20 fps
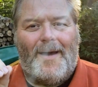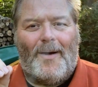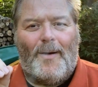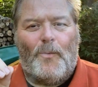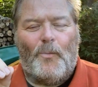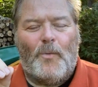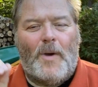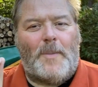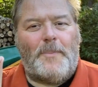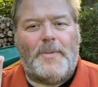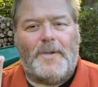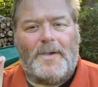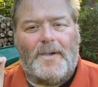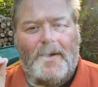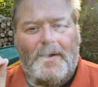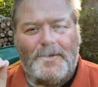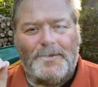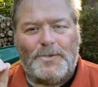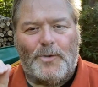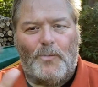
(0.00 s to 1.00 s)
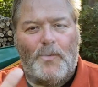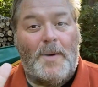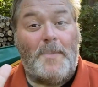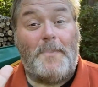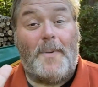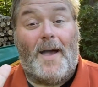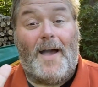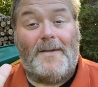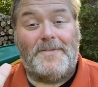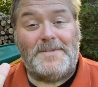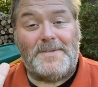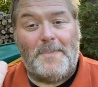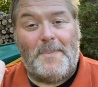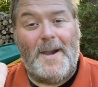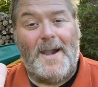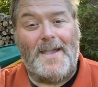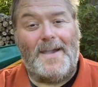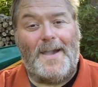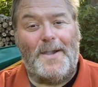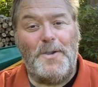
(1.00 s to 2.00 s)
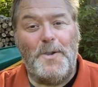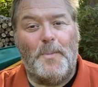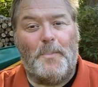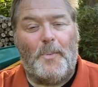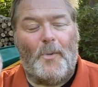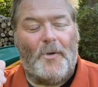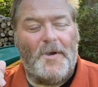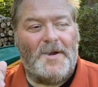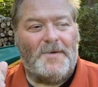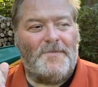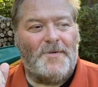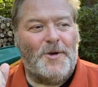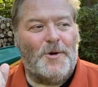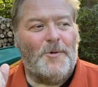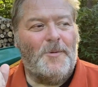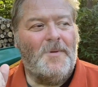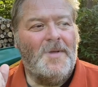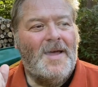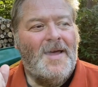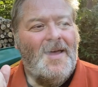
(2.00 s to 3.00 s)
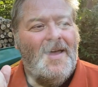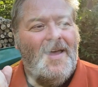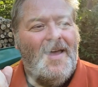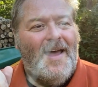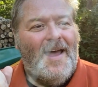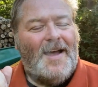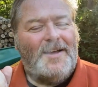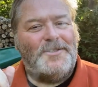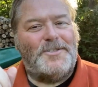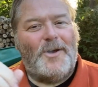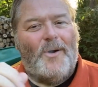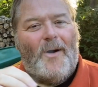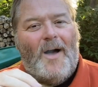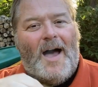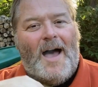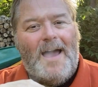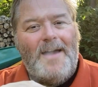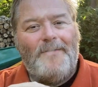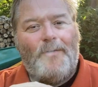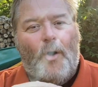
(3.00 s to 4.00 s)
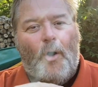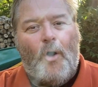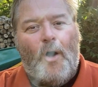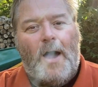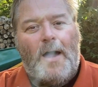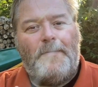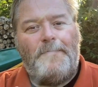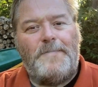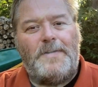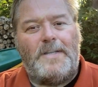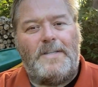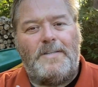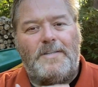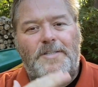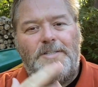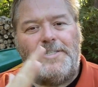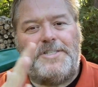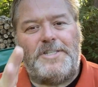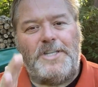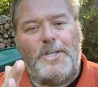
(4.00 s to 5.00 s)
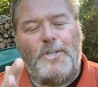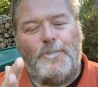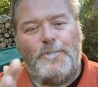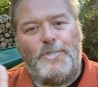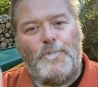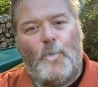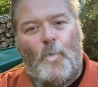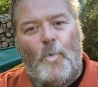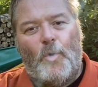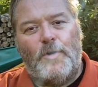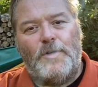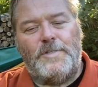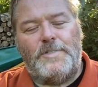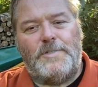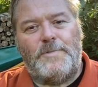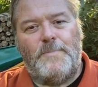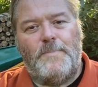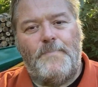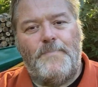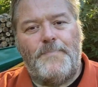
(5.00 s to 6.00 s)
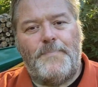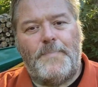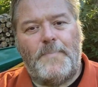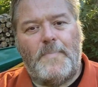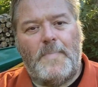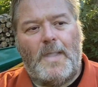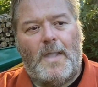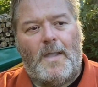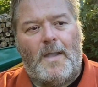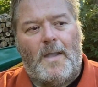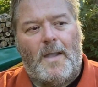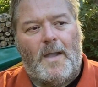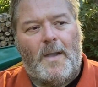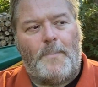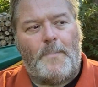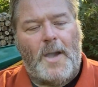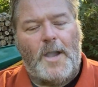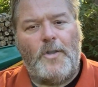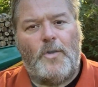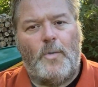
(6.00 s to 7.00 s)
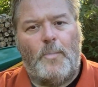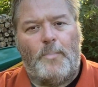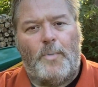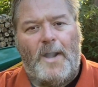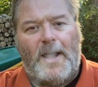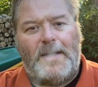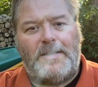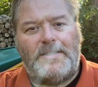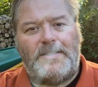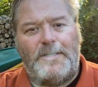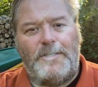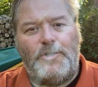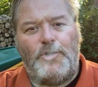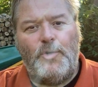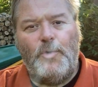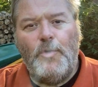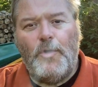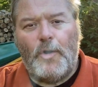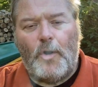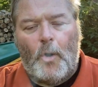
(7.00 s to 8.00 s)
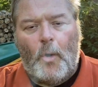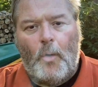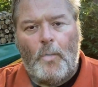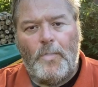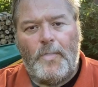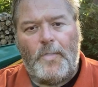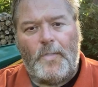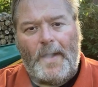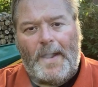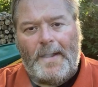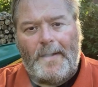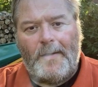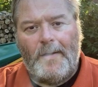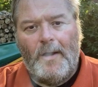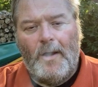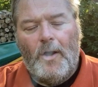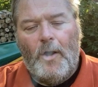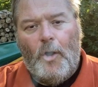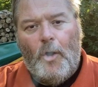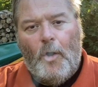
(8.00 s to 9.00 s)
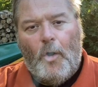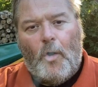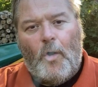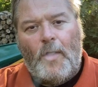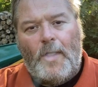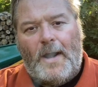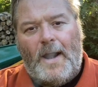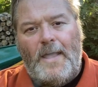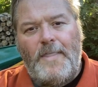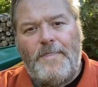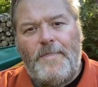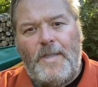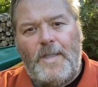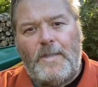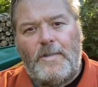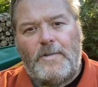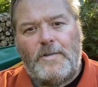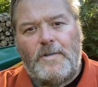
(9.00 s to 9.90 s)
replicas or rip-offs, depending on your point of view. And so I've often steered towards micro brands that do their own thing, or that I think